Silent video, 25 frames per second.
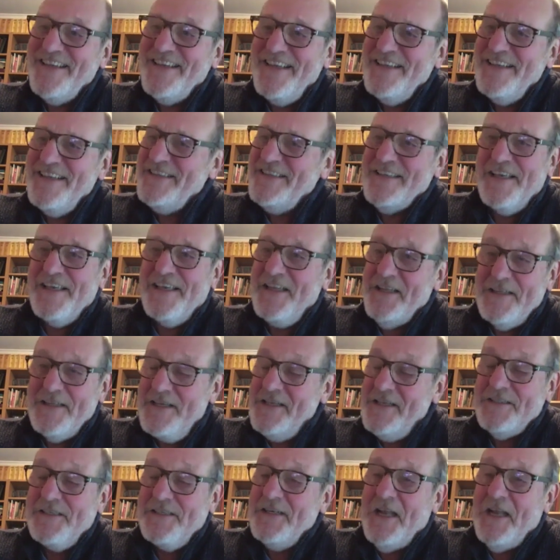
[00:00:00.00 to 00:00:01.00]
It's a
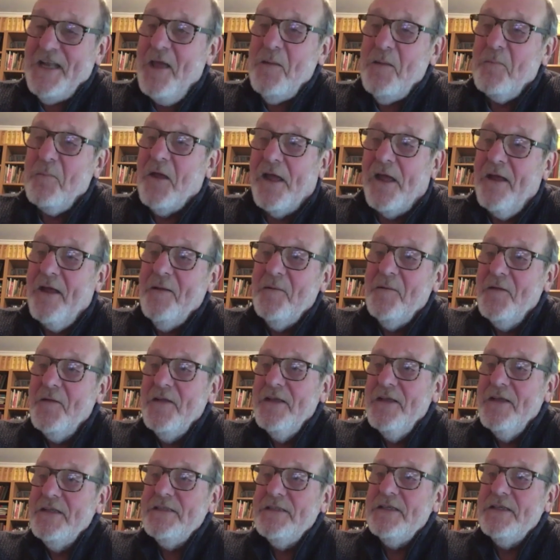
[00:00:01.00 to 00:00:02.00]
nightmare.
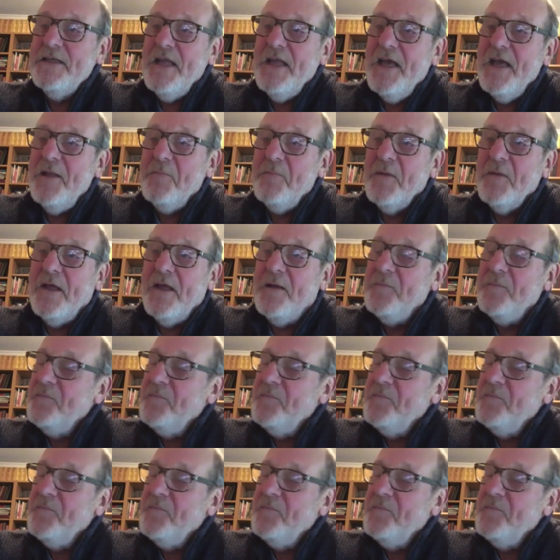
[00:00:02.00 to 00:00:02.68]
It's a nightmare.